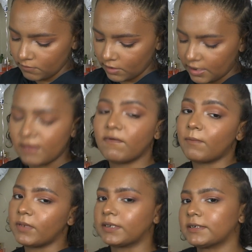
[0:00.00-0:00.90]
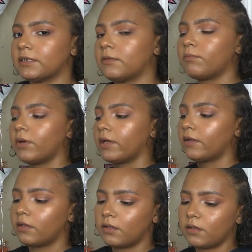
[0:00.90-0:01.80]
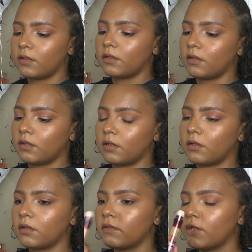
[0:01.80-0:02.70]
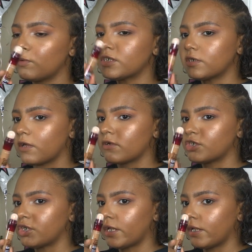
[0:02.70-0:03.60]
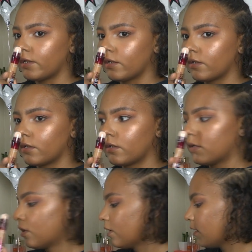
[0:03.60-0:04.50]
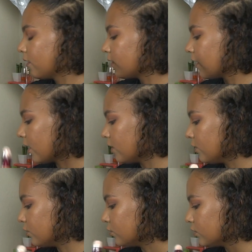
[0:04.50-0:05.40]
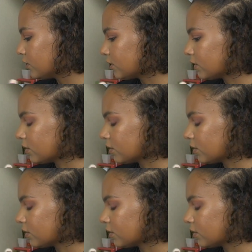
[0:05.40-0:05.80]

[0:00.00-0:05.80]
if I mix it. But there was another shade that I used